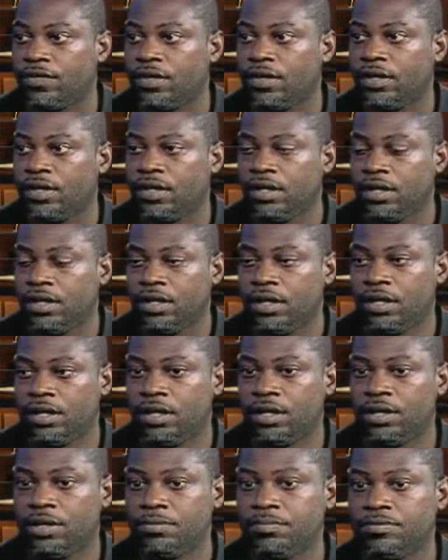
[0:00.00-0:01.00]
Mm
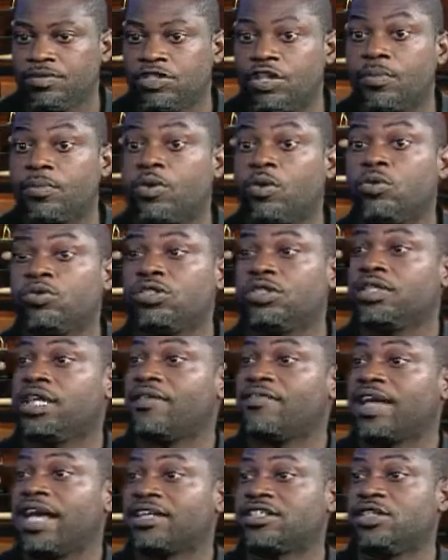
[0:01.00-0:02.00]
-hmm. um, some coaches
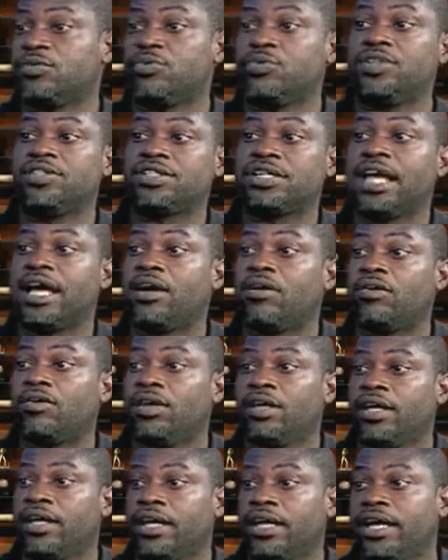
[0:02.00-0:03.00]
have actually reached out
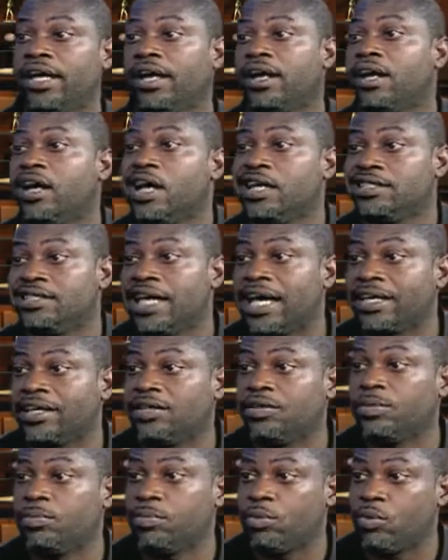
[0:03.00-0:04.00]
and
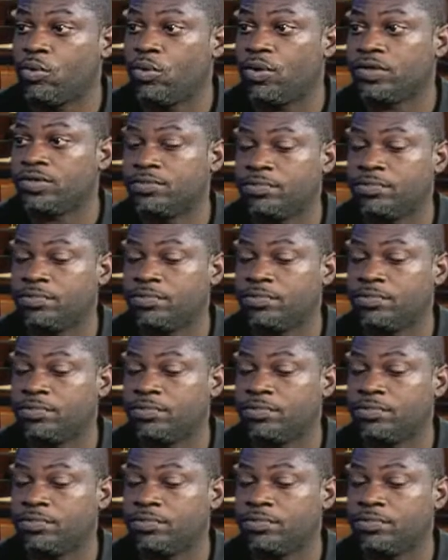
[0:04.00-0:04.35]
contacted the boys.